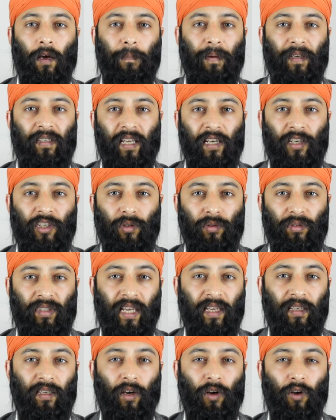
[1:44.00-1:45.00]
a potential
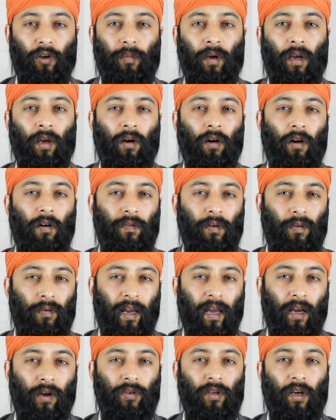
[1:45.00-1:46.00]
take home of
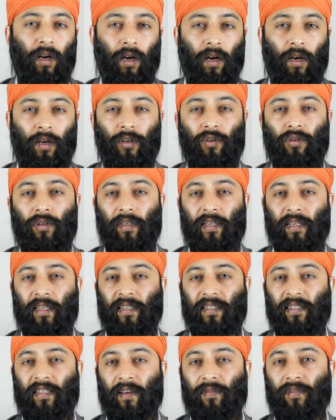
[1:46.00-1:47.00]
around
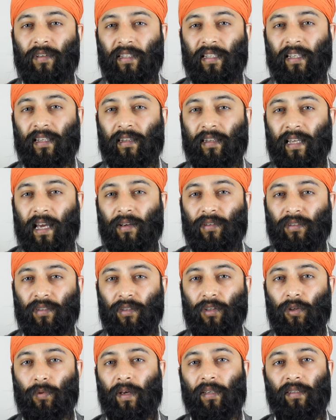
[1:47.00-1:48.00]

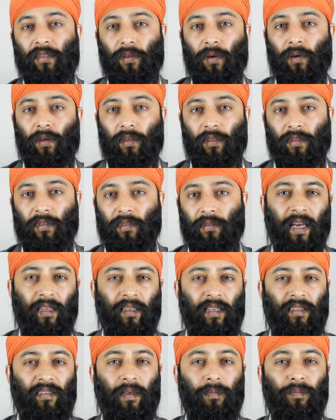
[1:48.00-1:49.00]
170,000 US dollars. And
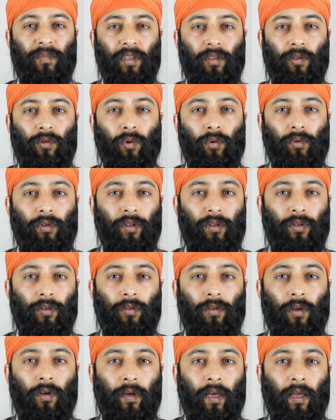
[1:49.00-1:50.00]
there's something called the
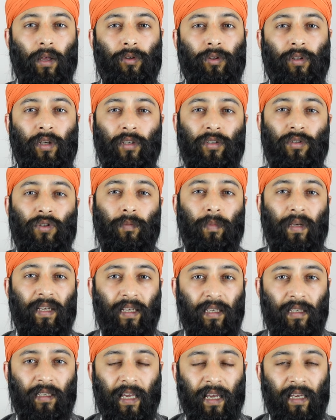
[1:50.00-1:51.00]
Euro Health Consumer
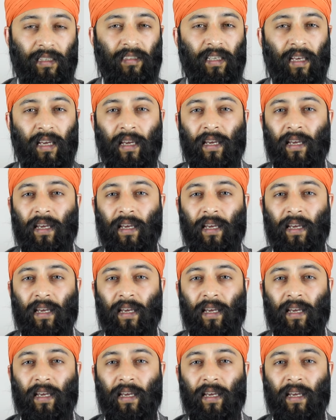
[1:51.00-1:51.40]
Index,